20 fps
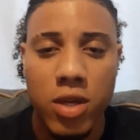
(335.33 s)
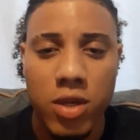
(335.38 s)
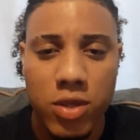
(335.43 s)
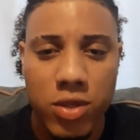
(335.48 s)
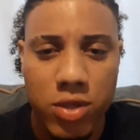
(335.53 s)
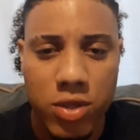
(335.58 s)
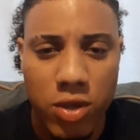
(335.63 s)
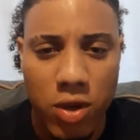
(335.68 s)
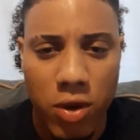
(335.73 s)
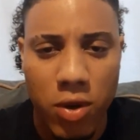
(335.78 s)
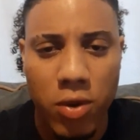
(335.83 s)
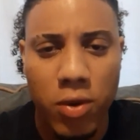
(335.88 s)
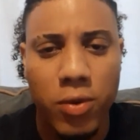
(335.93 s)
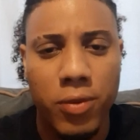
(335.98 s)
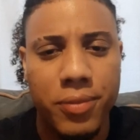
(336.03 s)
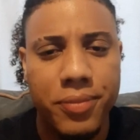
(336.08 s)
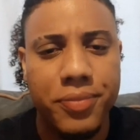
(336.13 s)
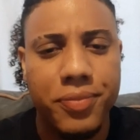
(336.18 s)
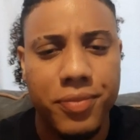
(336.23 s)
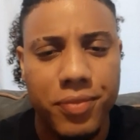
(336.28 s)
So
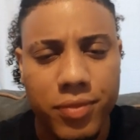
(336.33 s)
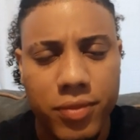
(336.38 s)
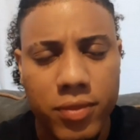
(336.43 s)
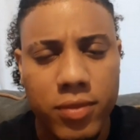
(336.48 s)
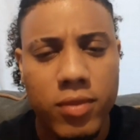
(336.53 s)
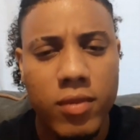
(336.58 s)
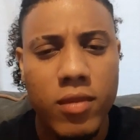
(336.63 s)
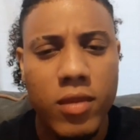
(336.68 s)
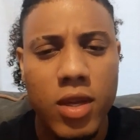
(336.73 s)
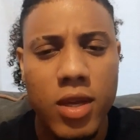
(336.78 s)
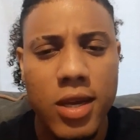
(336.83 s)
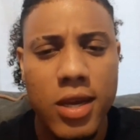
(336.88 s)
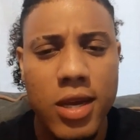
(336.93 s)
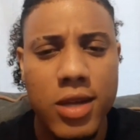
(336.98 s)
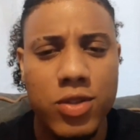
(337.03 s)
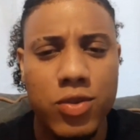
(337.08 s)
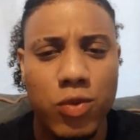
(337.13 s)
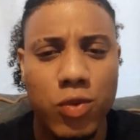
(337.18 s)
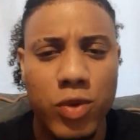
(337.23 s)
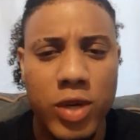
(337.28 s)

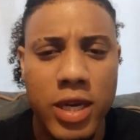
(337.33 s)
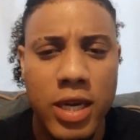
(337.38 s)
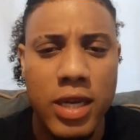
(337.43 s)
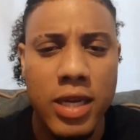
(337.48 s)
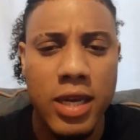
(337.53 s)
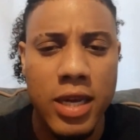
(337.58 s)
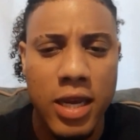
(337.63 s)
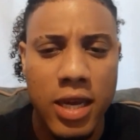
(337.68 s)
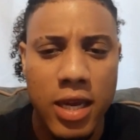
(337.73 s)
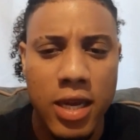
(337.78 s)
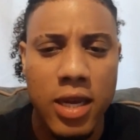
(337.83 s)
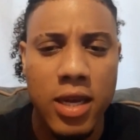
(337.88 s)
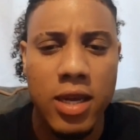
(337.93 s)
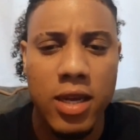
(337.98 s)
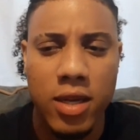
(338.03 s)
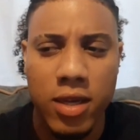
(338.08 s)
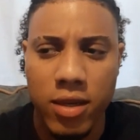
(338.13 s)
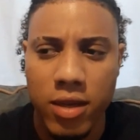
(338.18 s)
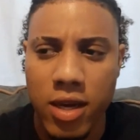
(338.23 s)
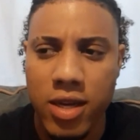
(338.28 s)
it's really